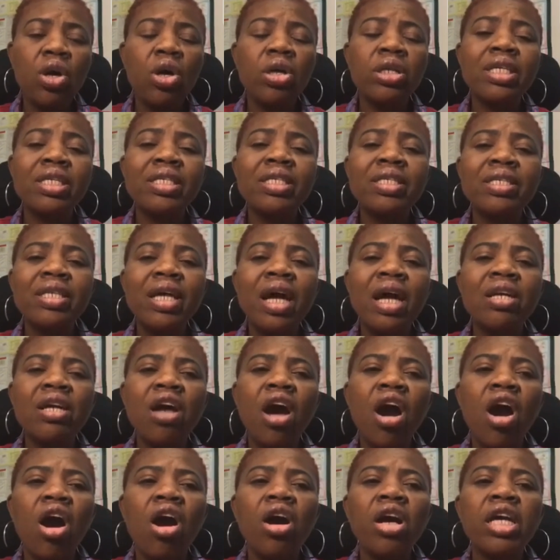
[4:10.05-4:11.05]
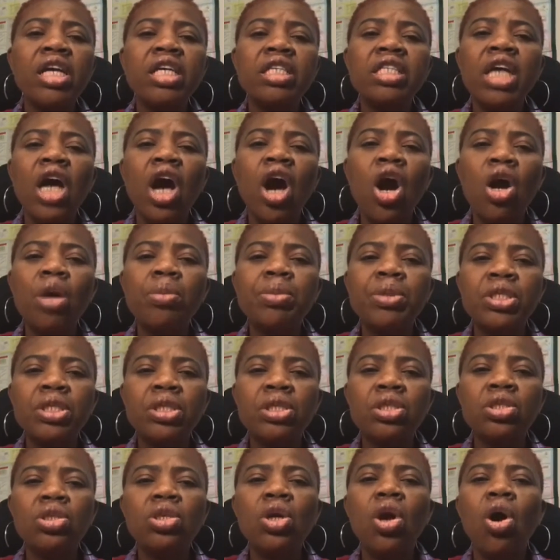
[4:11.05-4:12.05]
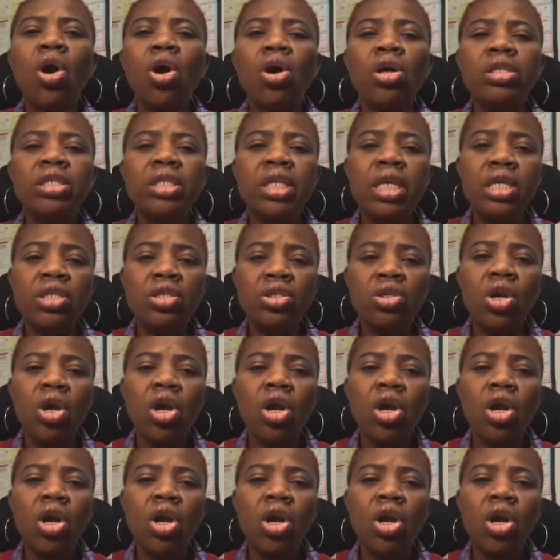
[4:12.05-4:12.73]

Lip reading: understand how it helps your audience,